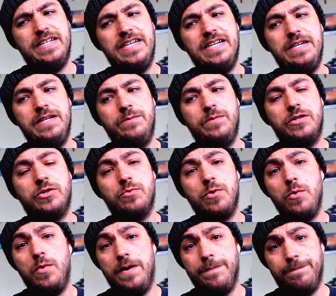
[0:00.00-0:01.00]
he would
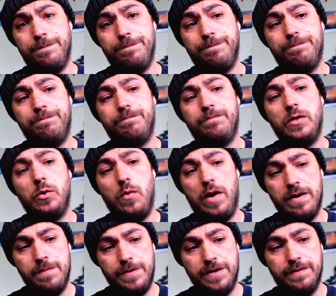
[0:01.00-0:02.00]
throw up
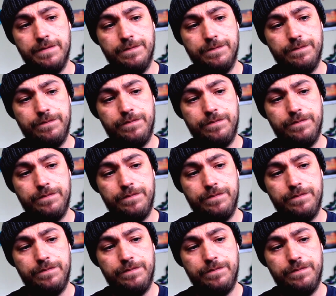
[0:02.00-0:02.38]
quite a bit.